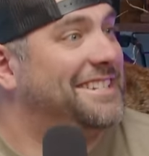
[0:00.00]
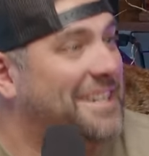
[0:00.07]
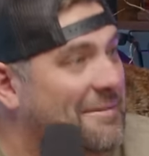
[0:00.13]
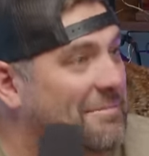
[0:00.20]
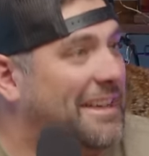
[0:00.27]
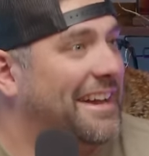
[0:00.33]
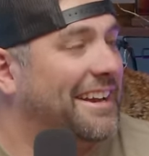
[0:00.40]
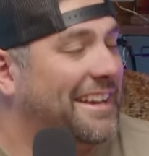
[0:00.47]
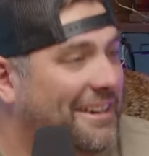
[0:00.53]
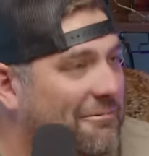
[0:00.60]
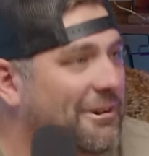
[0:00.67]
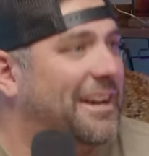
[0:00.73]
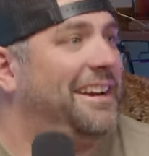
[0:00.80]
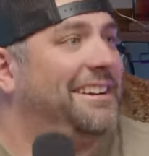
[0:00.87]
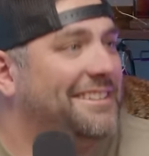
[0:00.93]
Sheep can't get
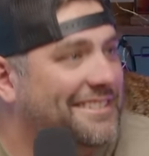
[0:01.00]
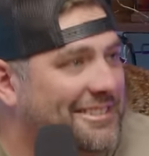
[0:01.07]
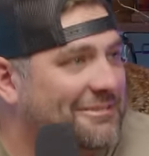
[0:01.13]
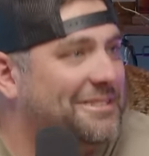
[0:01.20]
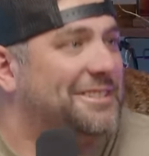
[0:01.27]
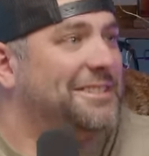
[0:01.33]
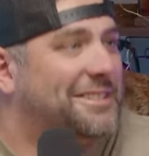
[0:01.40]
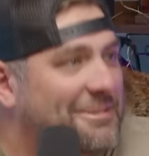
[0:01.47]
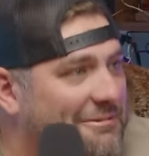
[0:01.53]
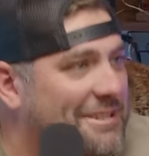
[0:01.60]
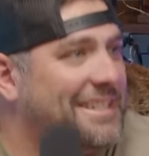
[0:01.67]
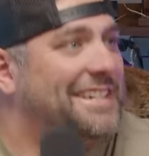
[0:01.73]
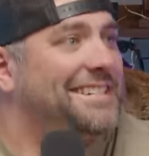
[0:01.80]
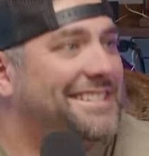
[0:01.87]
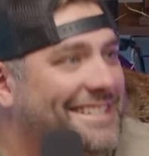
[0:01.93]
away. So it's just doing
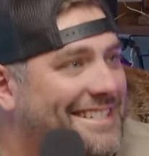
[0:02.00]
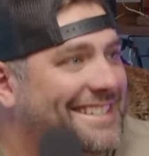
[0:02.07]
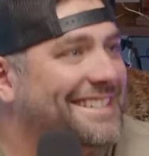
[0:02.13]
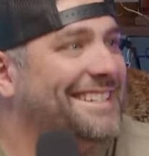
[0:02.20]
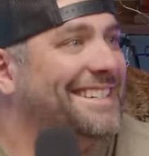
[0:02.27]
this.